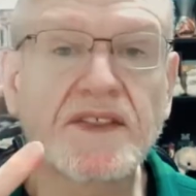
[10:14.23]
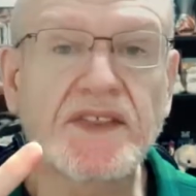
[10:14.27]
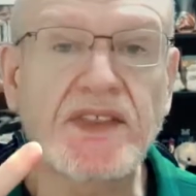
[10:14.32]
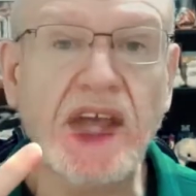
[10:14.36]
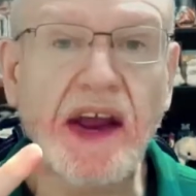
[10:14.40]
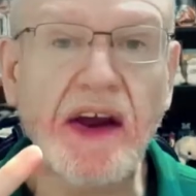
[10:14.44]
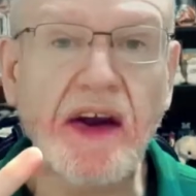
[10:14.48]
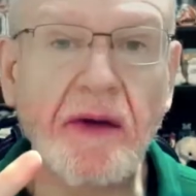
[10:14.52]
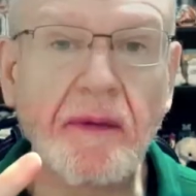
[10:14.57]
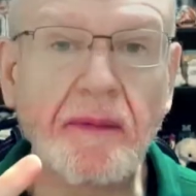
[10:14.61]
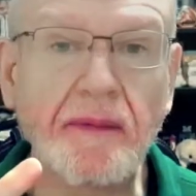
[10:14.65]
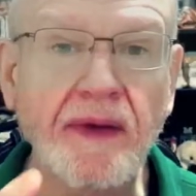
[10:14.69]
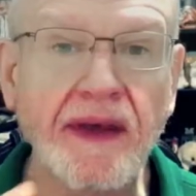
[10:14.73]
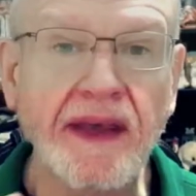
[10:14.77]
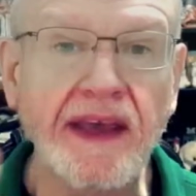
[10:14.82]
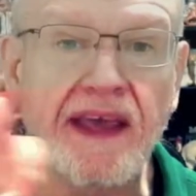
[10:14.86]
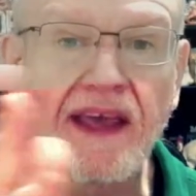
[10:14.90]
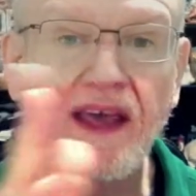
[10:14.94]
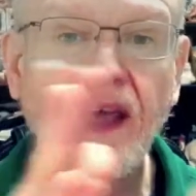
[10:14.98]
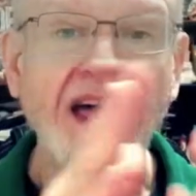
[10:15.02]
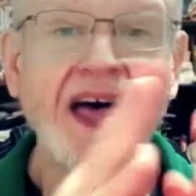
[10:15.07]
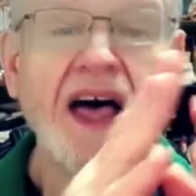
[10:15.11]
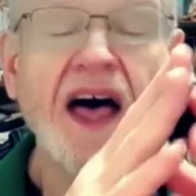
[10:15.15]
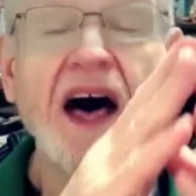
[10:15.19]
therapy.
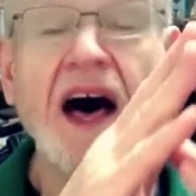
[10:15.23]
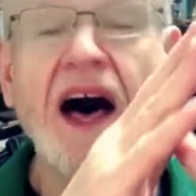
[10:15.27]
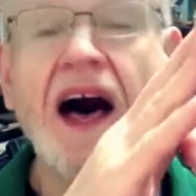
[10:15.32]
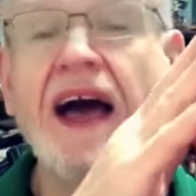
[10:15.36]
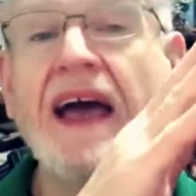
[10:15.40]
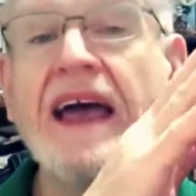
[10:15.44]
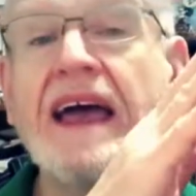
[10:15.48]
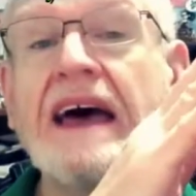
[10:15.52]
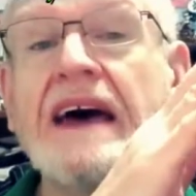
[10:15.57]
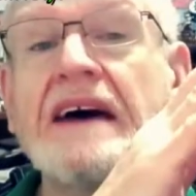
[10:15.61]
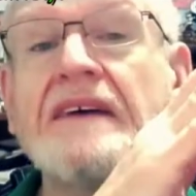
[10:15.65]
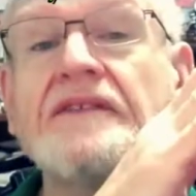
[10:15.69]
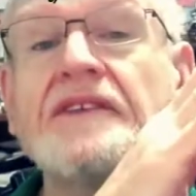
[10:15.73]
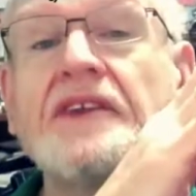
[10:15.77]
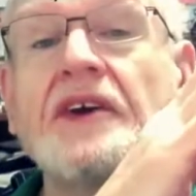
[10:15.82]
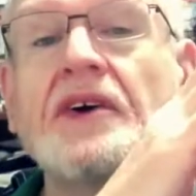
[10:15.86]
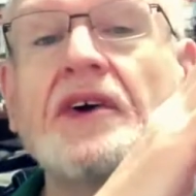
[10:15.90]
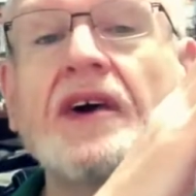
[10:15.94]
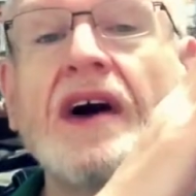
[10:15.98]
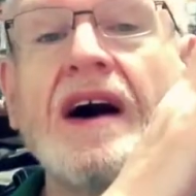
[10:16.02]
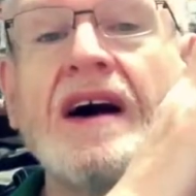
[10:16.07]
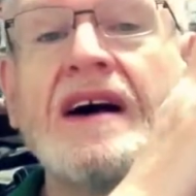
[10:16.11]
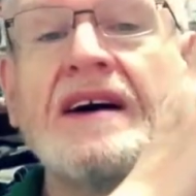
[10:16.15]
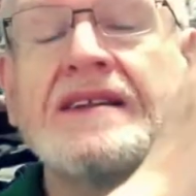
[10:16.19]
I have to
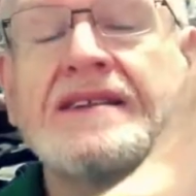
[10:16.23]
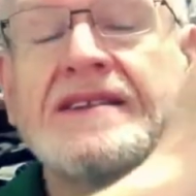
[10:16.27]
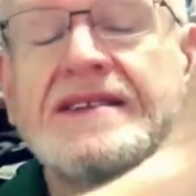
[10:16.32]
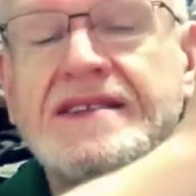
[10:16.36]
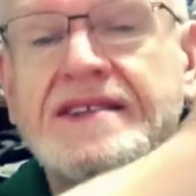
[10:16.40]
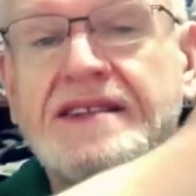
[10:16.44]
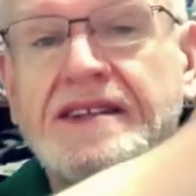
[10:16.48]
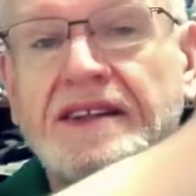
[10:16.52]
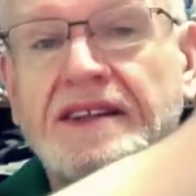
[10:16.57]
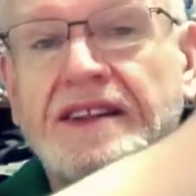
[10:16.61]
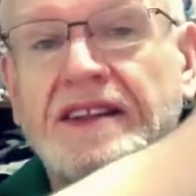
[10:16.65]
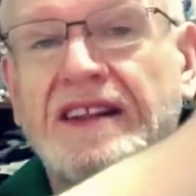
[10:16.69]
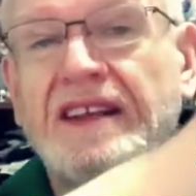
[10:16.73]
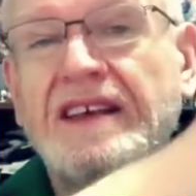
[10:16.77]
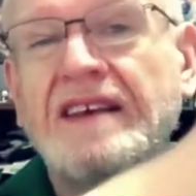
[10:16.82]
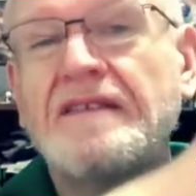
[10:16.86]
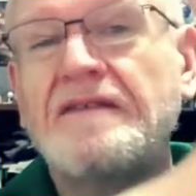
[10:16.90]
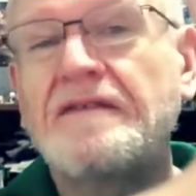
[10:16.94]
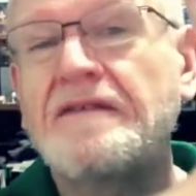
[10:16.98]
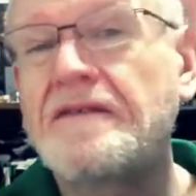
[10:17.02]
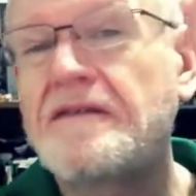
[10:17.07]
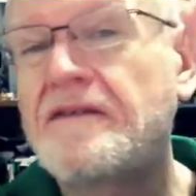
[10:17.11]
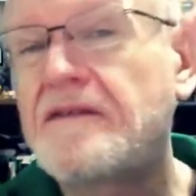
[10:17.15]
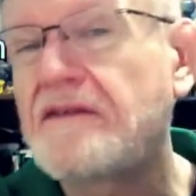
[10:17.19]
constantly
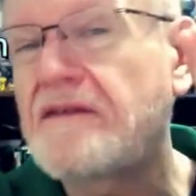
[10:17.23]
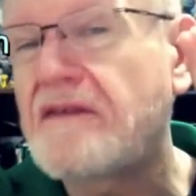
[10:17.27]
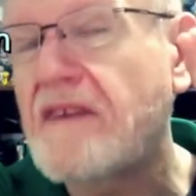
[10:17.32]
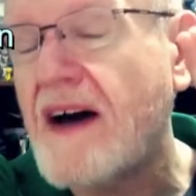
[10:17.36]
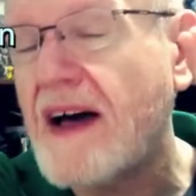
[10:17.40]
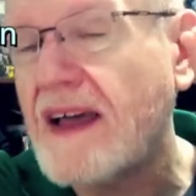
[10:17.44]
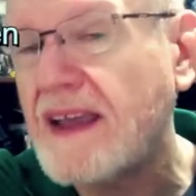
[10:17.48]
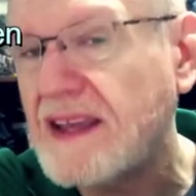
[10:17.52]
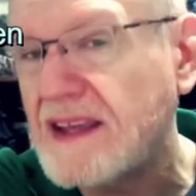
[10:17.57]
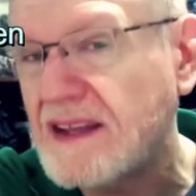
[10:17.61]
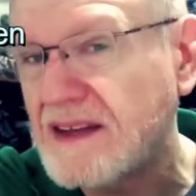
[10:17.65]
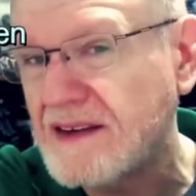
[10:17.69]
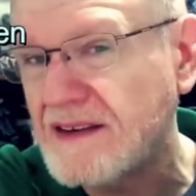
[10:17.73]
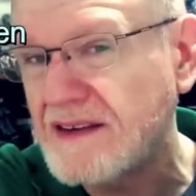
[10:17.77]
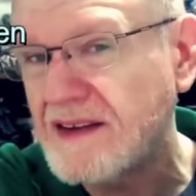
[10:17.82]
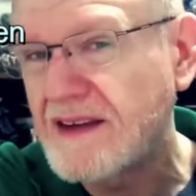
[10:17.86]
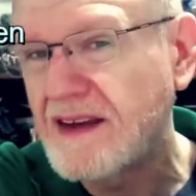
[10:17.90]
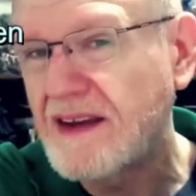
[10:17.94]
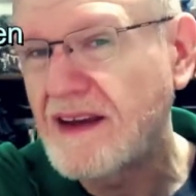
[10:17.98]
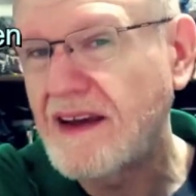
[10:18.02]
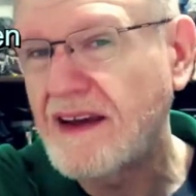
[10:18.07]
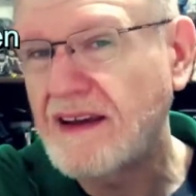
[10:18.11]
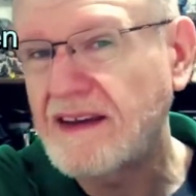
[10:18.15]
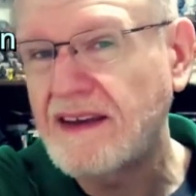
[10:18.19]
fight
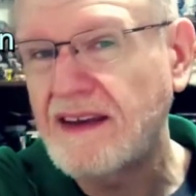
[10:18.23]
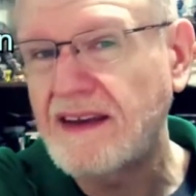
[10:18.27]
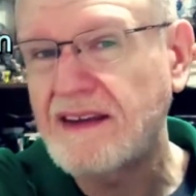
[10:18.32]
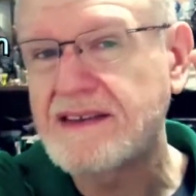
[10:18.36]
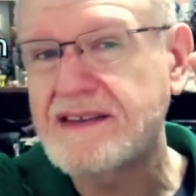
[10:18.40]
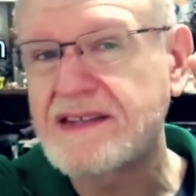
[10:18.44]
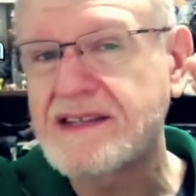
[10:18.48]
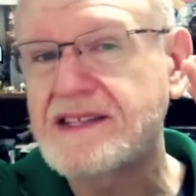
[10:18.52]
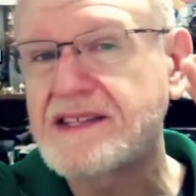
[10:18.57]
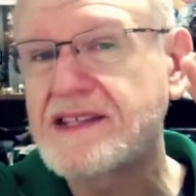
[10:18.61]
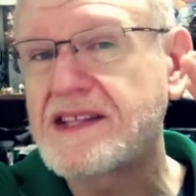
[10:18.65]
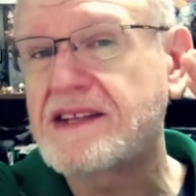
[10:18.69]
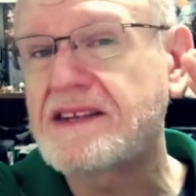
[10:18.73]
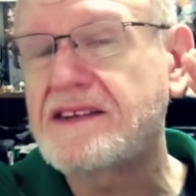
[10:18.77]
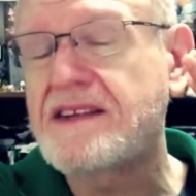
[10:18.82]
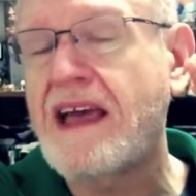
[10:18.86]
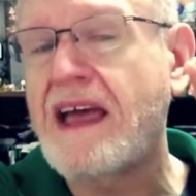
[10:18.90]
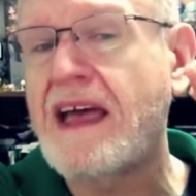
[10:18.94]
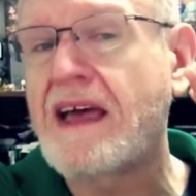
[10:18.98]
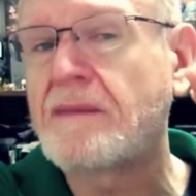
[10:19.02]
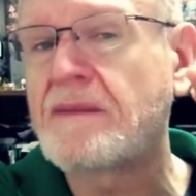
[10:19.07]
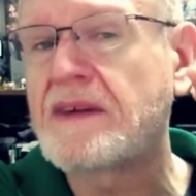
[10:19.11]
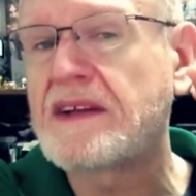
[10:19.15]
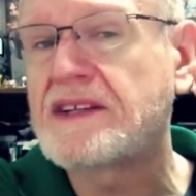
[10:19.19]
against the
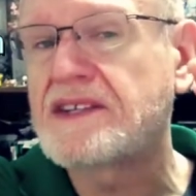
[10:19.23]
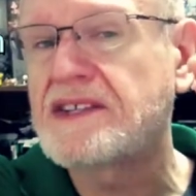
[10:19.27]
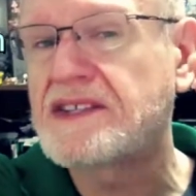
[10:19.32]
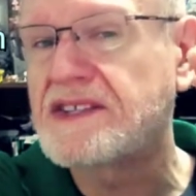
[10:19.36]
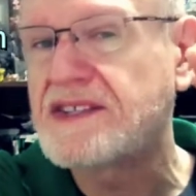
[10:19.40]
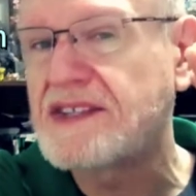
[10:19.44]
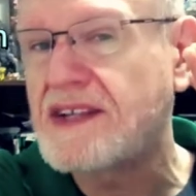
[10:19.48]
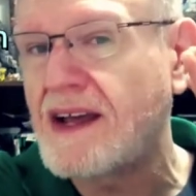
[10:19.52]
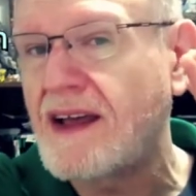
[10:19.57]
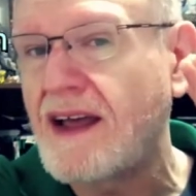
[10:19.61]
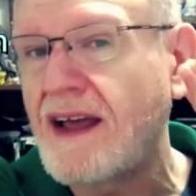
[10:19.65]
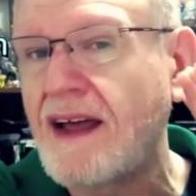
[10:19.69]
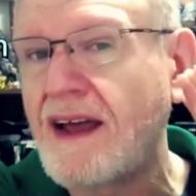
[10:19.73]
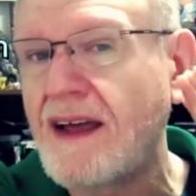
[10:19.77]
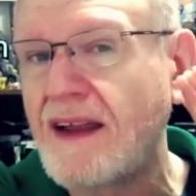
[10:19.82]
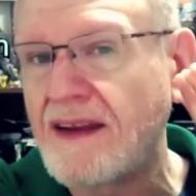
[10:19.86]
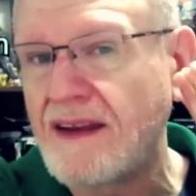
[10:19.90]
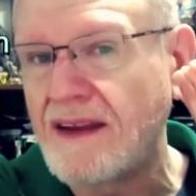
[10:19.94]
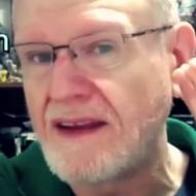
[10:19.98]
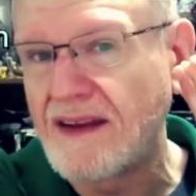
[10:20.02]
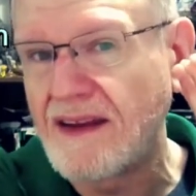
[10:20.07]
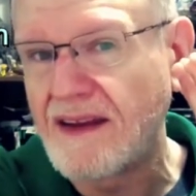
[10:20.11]
damage done.